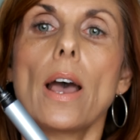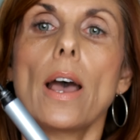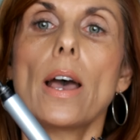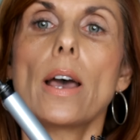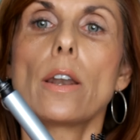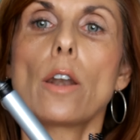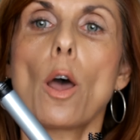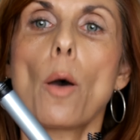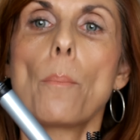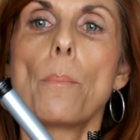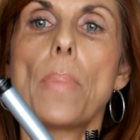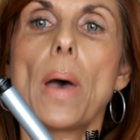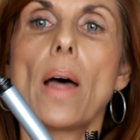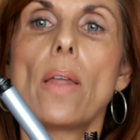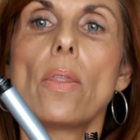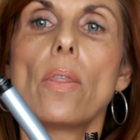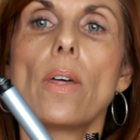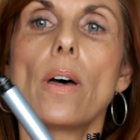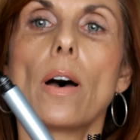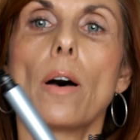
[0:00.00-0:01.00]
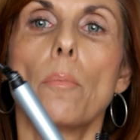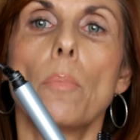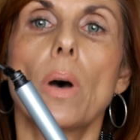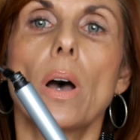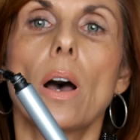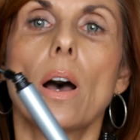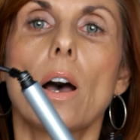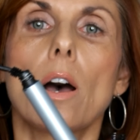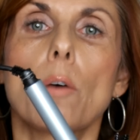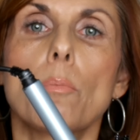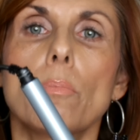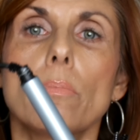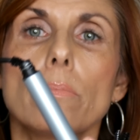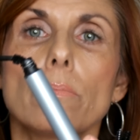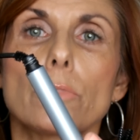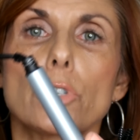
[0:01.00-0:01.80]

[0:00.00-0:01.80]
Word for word: and bend them um,